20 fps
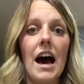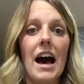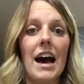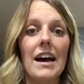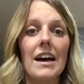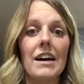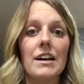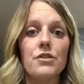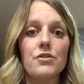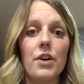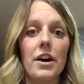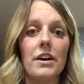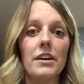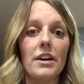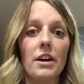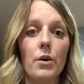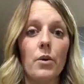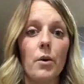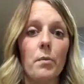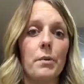I try
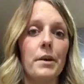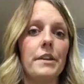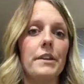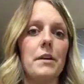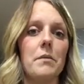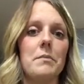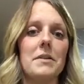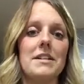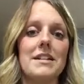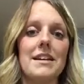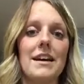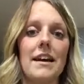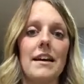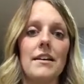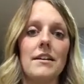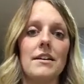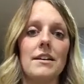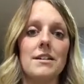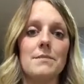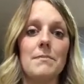to incorporate them into
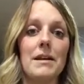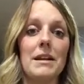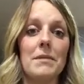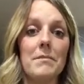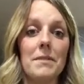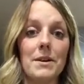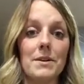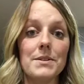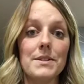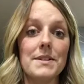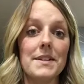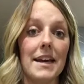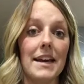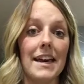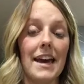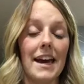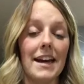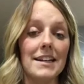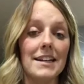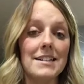as many meals as I
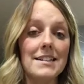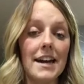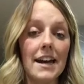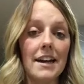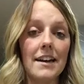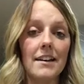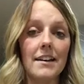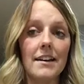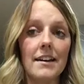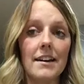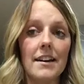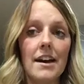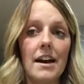can a day.